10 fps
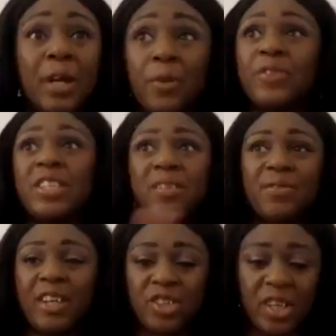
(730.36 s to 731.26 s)
And obviously, the
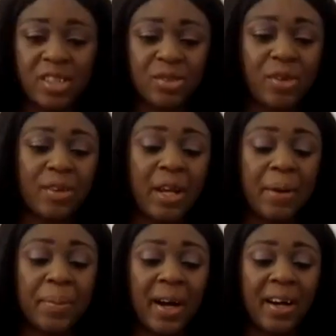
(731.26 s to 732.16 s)
franchise has grown now.
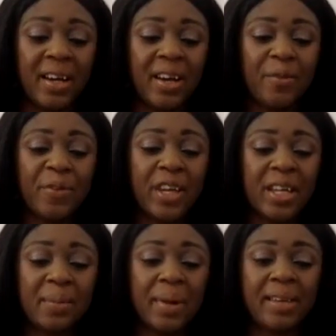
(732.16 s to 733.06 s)
But thinking
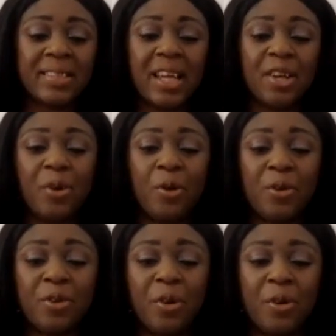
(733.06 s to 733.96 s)
about, say,
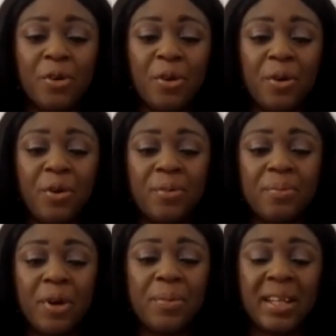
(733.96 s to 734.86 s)
your
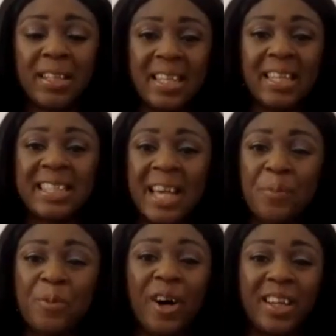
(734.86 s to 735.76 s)
moment in The Intent
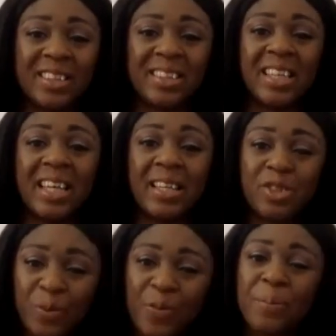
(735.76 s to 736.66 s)
1. Do
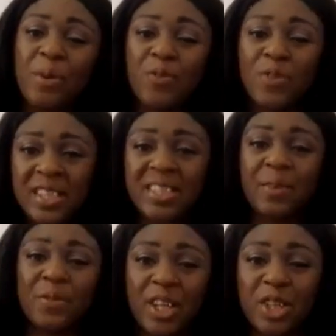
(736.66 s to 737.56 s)
you think movies is
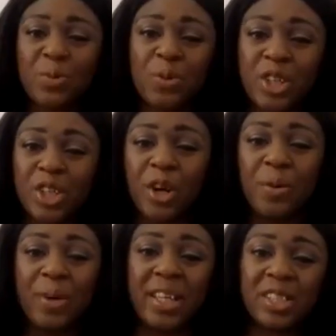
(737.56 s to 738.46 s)
something that you want to
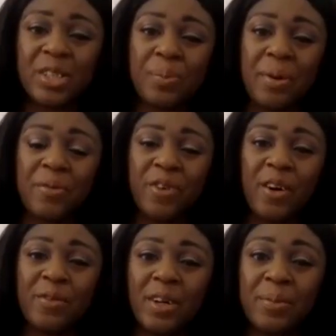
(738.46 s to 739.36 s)
go into a bit further?